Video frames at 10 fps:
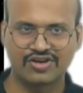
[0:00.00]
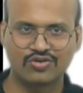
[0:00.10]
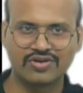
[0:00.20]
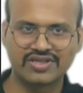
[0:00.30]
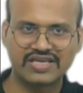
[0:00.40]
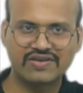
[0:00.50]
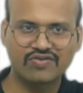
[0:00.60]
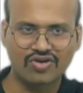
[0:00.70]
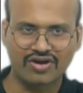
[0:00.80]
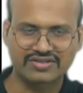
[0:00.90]
During the
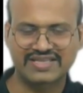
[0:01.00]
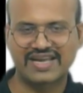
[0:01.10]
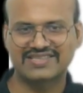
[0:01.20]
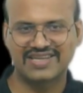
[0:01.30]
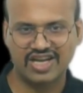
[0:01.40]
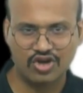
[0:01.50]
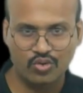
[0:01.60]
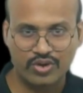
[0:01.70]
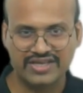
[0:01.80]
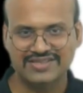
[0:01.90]
equinox, there are certain
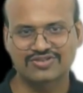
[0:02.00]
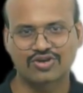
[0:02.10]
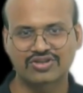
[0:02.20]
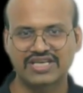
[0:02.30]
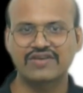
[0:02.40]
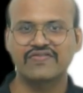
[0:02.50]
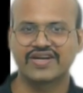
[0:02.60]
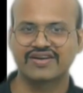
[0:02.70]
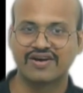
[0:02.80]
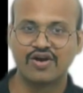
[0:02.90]
locations on the
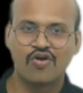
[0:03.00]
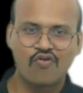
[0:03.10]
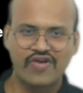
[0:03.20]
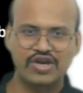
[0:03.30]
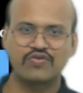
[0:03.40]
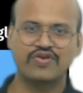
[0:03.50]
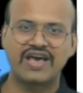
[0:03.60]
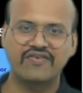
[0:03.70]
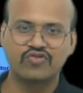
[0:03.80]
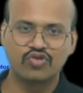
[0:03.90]
equator where you will
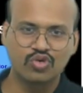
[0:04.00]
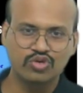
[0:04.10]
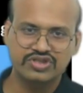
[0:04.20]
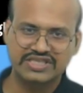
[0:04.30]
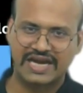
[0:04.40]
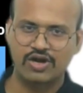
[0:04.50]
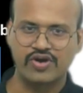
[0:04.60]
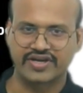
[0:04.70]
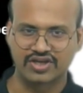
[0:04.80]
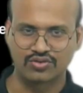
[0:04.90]
have no shadow
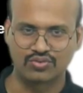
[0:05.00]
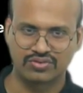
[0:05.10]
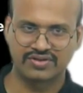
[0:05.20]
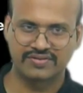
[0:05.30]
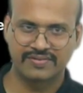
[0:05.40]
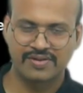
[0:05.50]
at the noon.